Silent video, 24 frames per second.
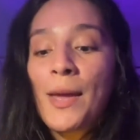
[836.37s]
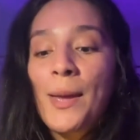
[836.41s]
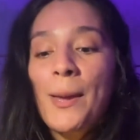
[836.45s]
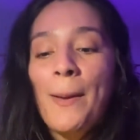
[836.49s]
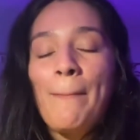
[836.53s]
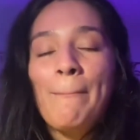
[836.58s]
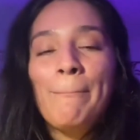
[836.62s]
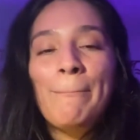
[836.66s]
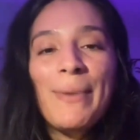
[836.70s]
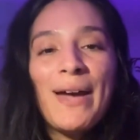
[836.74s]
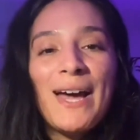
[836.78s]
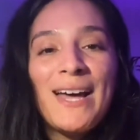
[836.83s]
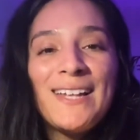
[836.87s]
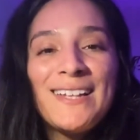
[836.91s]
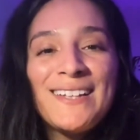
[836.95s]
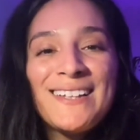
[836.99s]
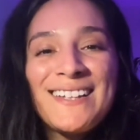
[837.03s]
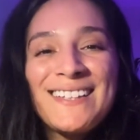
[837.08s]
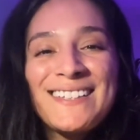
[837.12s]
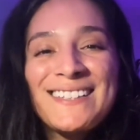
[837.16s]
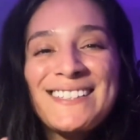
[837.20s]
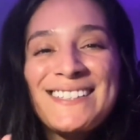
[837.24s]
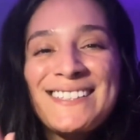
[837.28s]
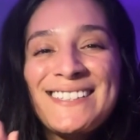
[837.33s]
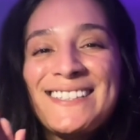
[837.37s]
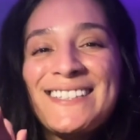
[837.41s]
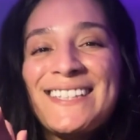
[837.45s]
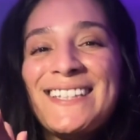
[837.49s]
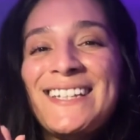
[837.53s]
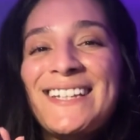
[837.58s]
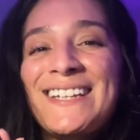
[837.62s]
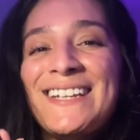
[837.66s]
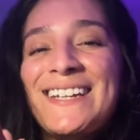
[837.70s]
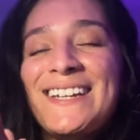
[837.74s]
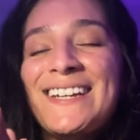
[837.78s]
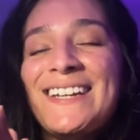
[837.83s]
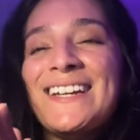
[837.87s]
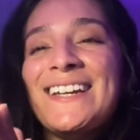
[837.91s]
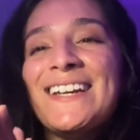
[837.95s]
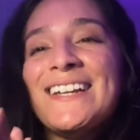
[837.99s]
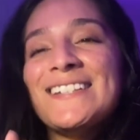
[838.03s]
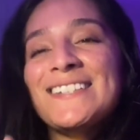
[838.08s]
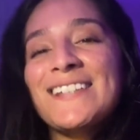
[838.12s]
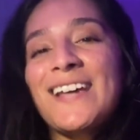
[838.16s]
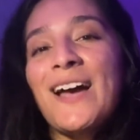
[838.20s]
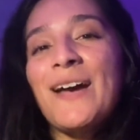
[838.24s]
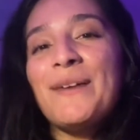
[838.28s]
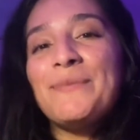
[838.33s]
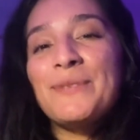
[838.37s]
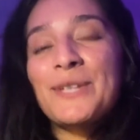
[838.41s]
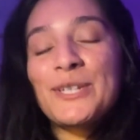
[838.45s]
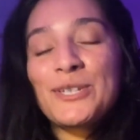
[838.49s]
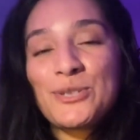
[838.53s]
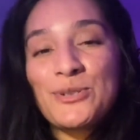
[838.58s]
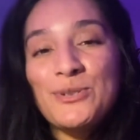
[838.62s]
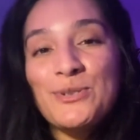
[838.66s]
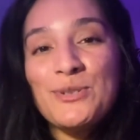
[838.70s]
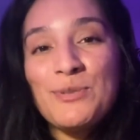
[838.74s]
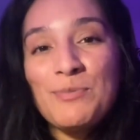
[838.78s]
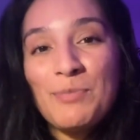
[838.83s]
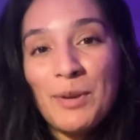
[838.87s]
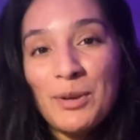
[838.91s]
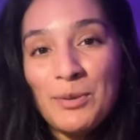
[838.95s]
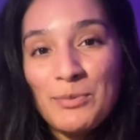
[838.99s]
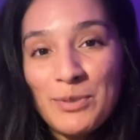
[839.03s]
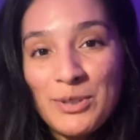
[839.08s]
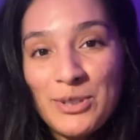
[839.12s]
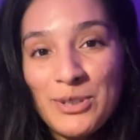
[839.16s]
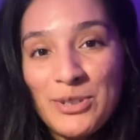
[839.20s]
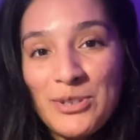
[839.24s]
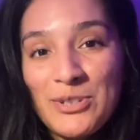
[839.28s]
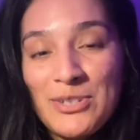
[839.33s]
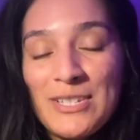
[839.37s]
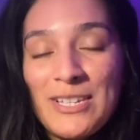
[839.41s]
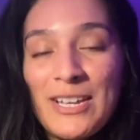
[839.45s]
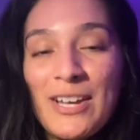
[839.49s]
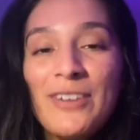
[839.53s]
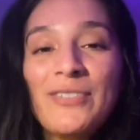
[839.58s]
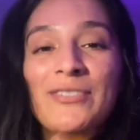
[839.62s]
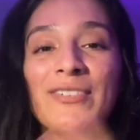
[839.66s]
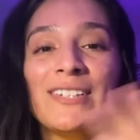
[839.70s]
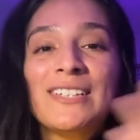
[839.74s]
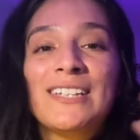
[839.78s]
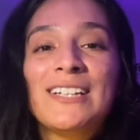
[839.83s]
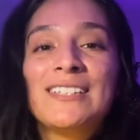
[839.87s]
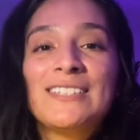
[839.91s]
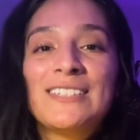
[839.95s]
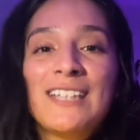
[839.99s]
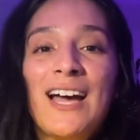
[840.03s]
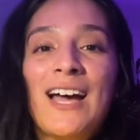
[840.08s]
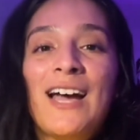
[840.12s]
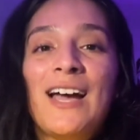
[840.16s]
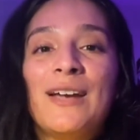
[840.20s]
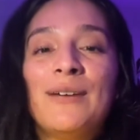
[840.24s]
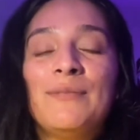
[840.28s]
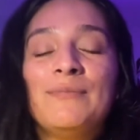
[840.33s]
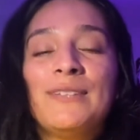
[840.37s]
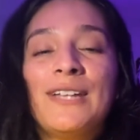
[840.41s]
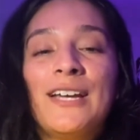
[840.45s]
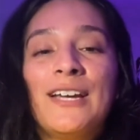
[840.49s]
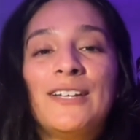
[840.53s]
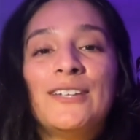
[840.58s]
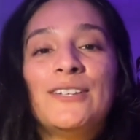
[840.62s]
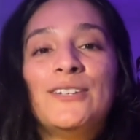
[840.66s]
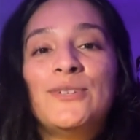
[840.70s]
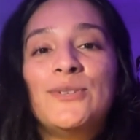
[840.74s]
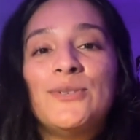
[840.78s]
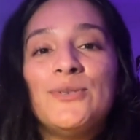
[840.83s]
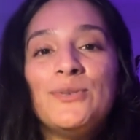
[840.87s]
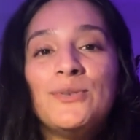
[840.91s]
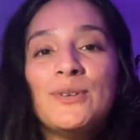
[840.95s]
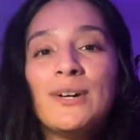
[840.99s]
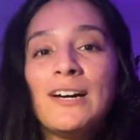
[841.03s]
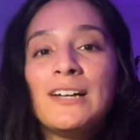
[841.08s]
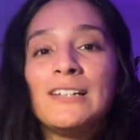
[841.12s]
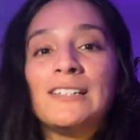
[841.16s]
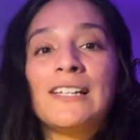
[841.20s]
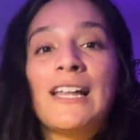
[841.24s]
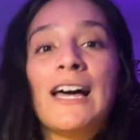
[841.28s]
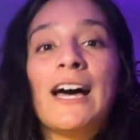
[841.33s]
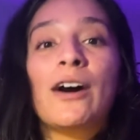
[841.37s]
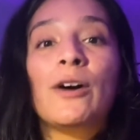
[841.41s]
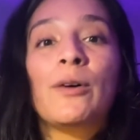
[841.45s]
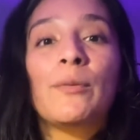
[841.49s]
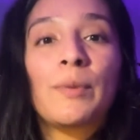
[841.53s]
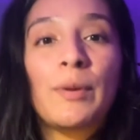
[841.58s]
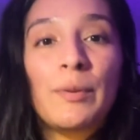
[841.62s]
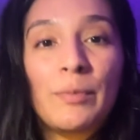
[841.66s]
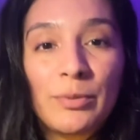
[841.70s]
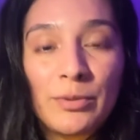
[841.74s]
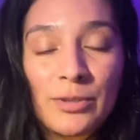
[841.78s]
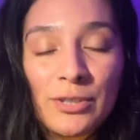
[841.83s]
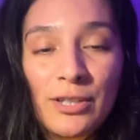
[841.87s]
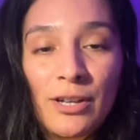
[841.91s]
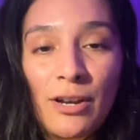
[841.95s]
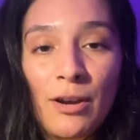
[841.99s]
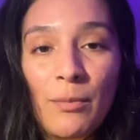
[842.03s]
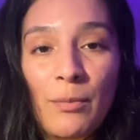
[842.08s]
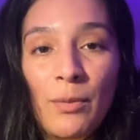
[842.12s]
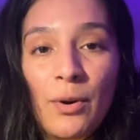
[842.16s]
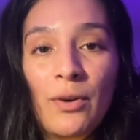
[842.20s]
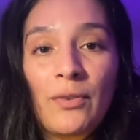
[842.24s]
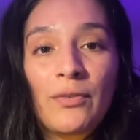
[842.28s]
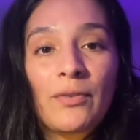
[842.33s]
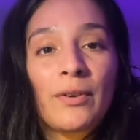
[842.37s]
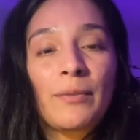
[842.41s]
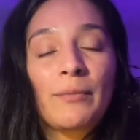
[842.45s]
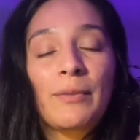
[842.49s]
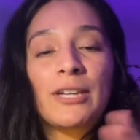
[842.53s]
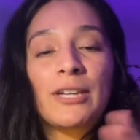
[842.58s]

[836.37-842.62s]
balance the time that you spend with yourself and the time that you allow people to come over. Make